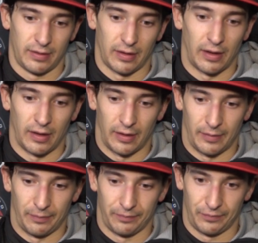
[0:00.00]
We've
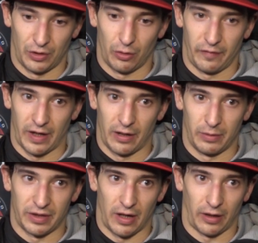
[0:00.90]
kind of
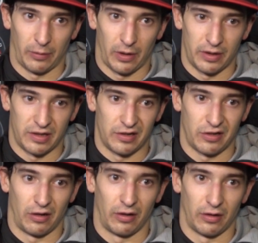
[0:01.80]
been talking about it's
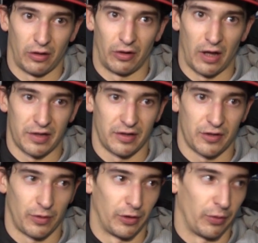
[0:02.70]
easier to learn
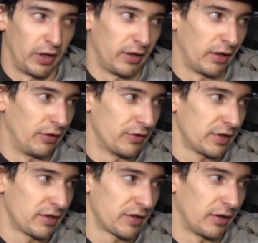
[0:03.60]
lessons when you're winning than
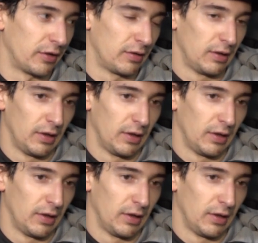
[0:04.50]
losing. So,